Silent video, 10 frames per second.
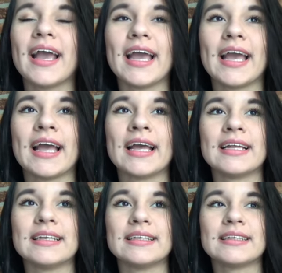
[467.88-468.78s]

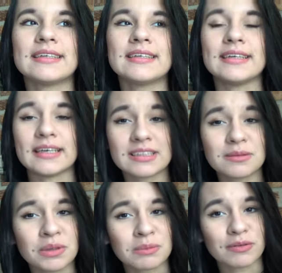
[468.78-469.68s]
And yes, it
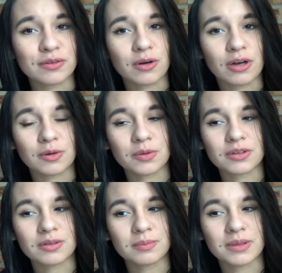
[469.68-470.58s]
made me feel
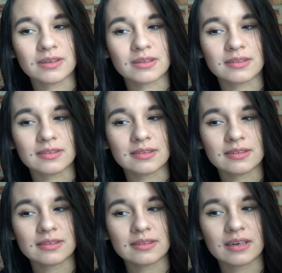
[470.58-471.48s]
awkward because
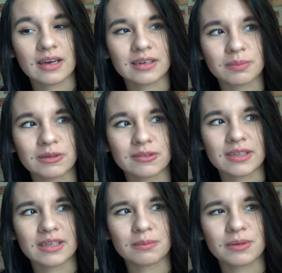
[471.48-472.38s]
I apparently
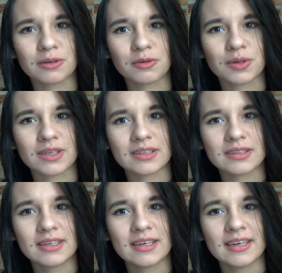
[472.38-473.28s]
had a better grade
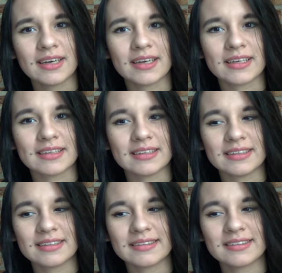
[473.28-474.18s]

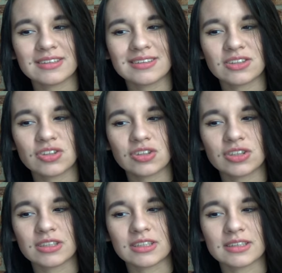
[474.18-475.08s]
and
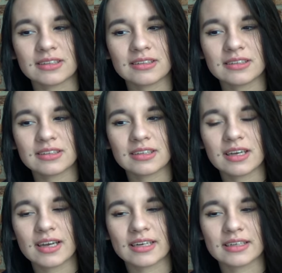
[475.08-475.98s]
she didn't.
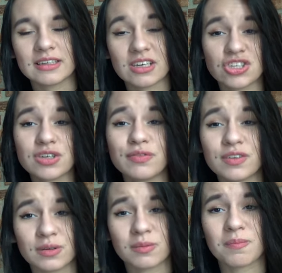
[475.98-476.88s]
And yes, she
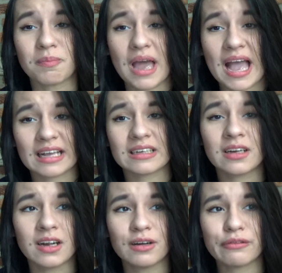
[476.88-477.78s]
felt bad
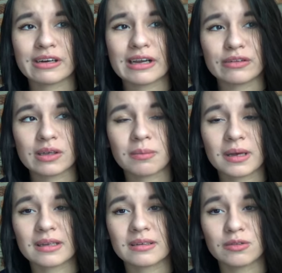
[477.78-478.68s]
for having a
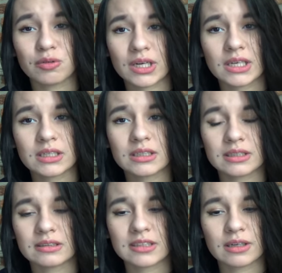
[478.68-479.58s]
bad grade
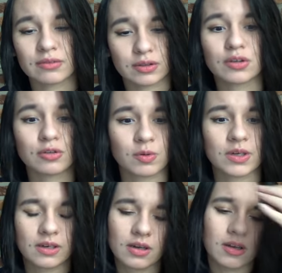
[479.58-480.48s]
instead of a good grade.